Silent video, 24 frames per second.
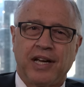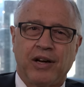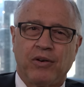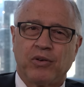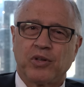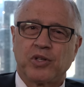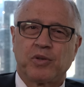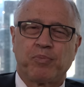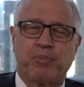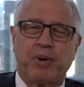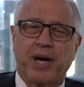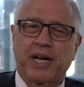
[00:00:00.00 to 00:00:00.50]

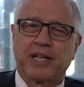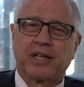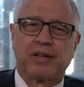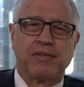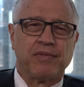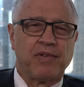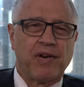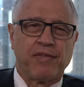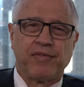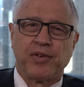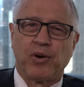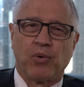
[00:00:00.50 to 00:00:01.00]

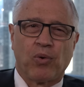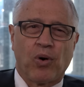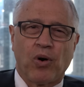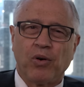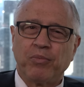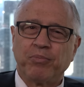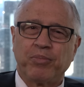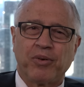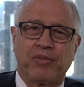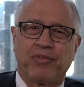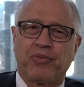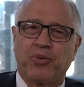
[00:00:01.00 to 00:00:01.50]
irrespective of your
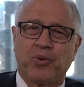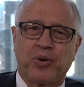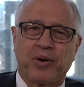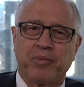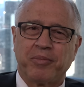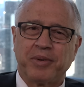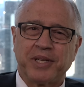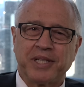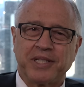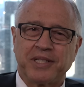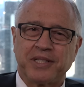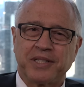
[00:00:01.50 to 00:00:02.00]
own
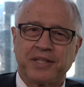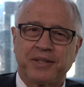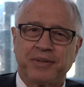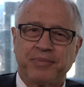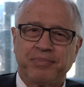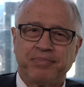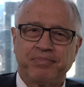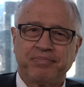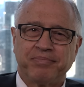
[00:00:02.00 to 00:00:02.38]
performance,